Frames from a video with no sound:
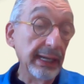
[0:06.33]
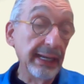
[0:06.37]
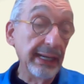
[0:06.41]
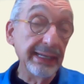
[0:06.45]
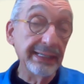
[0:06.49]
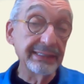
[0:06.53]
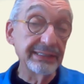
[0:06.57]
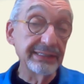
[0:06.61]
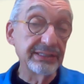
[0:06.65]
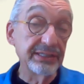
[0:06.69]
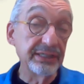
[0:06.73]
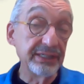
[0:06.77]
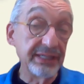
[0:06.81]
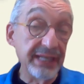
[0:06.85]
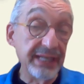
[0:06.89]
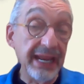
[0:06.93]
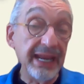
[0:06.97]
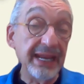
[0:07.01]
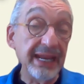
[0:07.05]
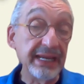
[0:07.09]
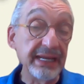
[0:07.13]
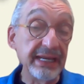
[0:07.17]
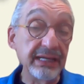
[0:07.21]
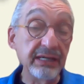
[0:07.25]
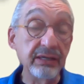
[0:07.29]
And
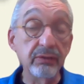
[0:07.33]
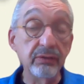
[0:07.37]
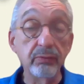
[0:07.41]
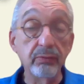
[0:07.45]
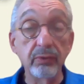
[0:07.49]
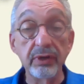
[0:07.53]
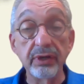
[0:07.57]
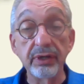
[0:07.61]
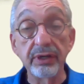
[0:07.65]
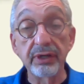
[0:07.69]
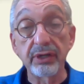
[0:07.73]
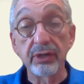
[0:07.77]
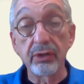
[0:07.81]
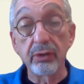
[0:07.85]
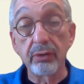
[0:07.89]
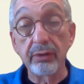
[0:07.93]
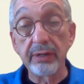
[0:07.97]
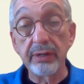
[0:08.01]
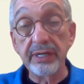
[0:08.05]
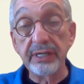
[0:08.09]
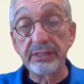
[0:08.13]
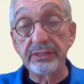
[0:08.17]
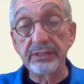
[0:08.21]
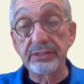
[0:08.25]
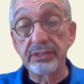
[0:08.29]
today we're
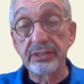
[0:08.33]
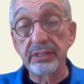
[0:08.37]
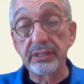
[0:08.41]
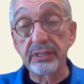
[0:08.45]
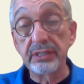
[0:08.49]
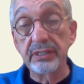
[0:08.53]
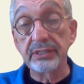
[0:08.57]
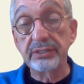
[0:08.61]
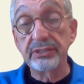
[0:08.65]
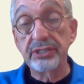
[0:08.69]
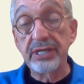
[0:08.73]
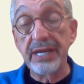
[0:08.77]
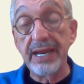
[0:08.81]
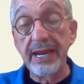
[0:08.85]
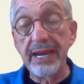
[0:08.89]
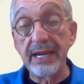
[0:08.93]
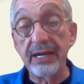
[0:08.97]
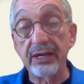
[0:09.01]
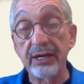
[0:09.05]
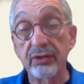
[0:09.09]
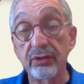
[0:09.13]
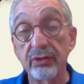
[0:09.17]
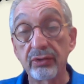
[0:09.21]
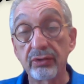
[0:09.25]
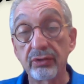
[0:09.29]
going to
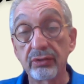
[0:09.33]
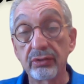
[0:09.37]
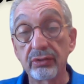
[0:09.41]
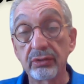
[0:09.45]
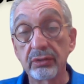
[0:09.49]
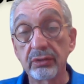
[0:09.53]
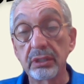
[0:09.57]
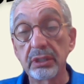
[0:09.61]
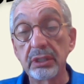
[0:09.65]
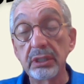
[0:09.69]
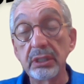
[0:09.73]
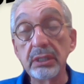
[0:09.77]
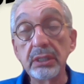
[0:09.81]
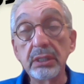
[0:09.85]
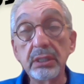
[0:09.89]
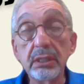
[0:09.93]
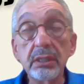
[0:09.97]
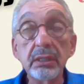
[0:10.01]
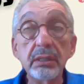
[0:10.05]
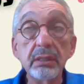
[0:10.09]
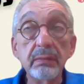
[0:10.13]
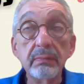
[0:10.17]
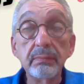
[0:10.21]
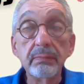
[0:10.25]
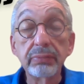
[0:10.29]
tackle
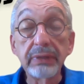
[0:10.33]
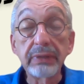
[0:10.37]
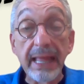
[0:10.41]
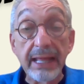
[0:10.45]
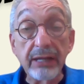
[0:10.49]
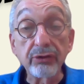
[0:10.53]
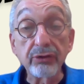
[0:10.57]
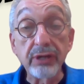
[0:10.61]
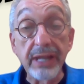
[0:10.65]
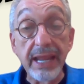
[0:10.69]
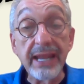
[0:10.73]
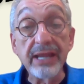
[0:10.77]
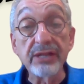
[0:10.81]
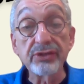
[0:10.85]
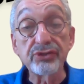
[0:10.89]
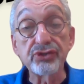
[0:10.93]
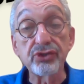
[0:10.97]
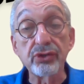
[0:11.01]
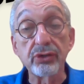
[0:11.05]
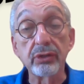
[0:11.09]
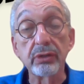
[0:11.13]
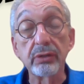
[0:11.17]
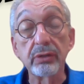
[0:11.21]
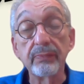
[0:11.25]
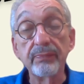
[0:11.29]
bladder
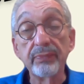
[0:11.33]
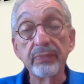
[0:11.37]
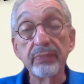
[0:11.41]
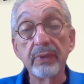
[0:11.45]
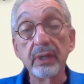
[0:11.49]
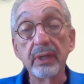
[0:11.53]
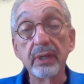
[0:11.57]
cancer,